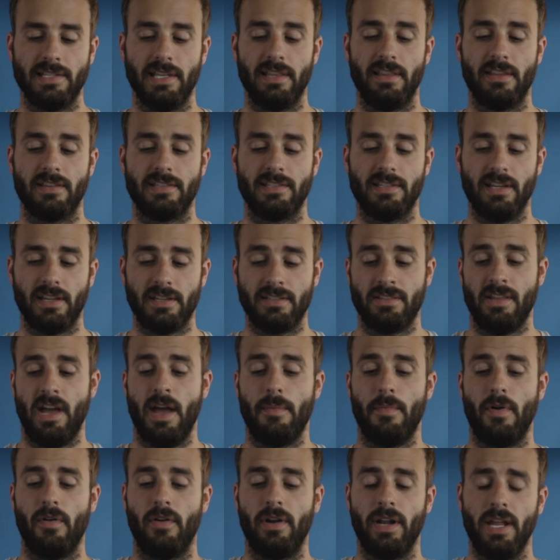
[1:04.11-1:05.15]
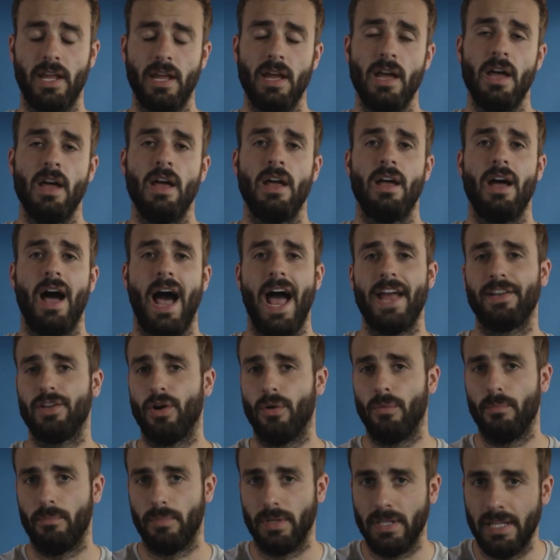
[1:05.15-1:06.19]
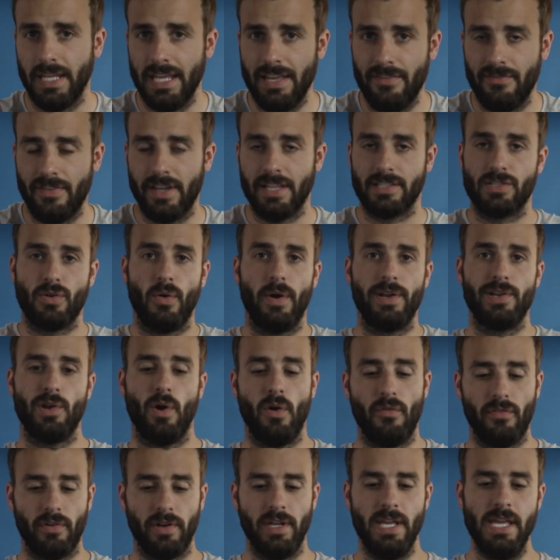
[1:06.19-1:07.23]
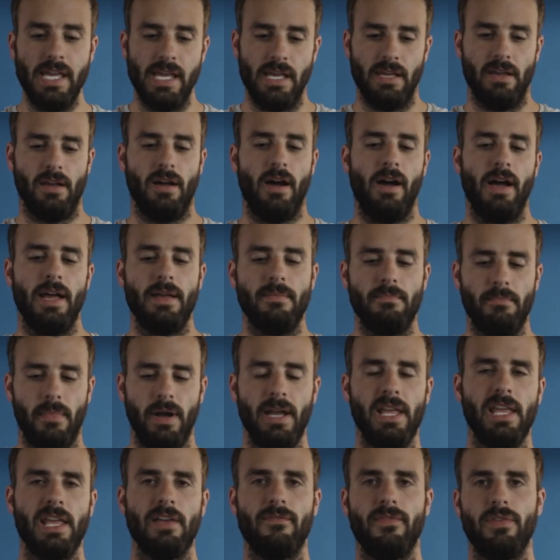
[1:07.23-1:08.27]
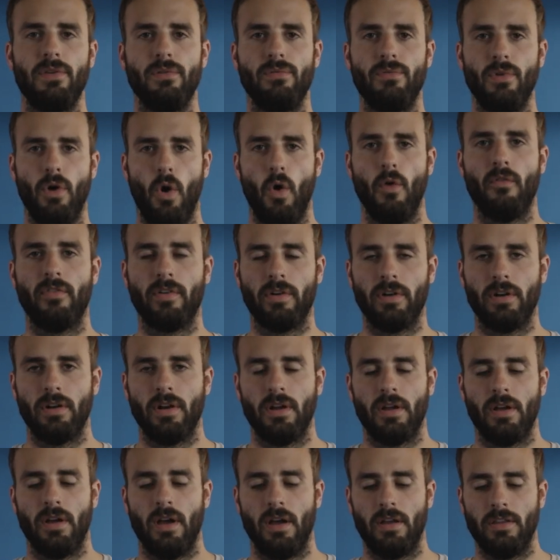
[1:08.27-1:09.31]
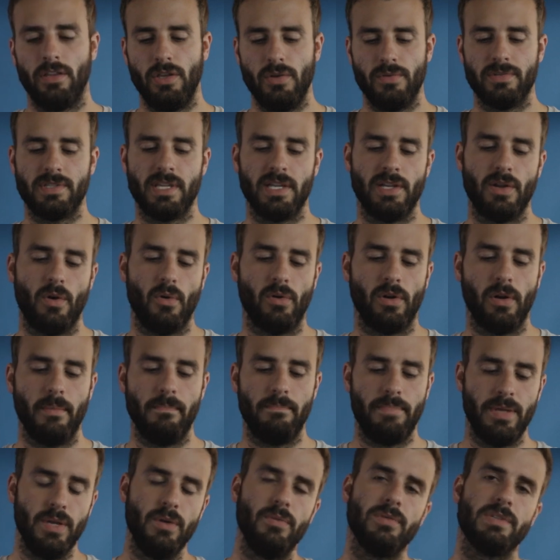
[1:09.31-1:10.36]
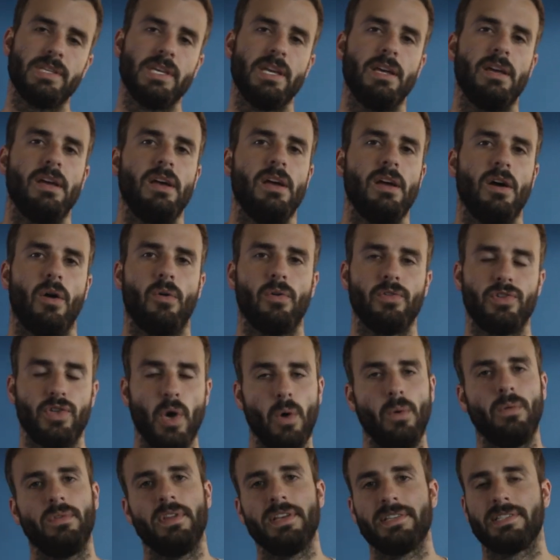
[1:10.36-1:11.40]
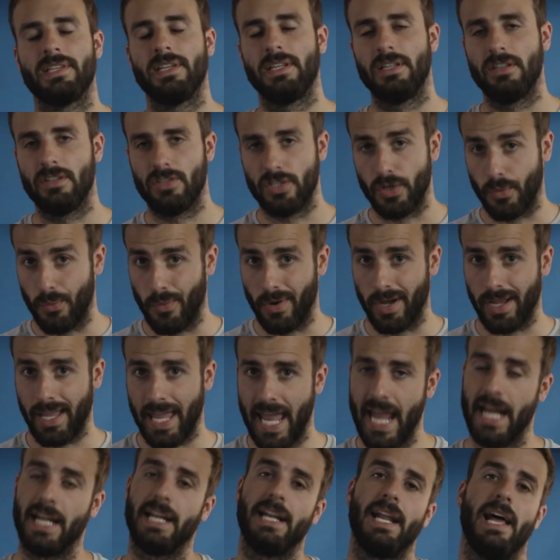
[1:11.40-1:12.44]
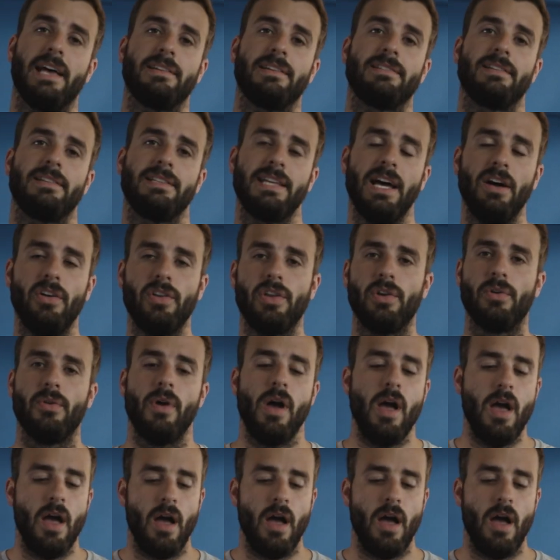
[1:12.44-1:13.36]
said the sixth time already, I don't believe it's going to overheat. Uh, it might if you overuse it or abuse it or don't listen to what Canon has to tell you.